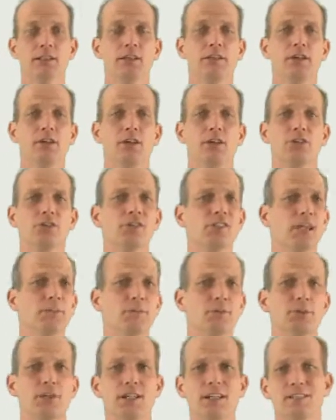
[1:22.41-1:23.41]
There are
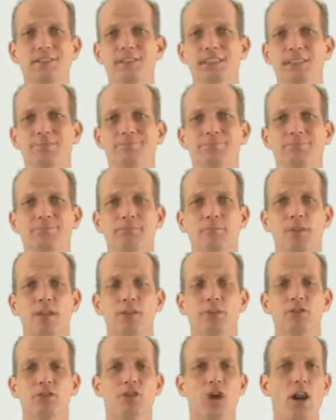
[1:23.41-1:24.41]
skip tracing
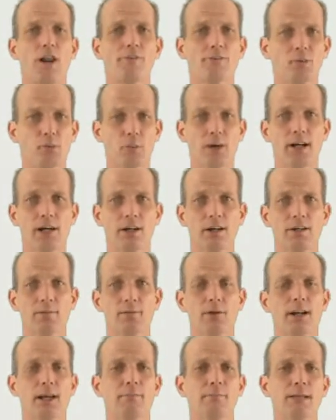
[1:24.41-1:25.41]
software,
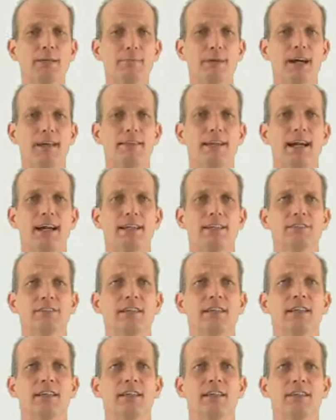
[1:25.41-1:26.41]
and what I mean by that is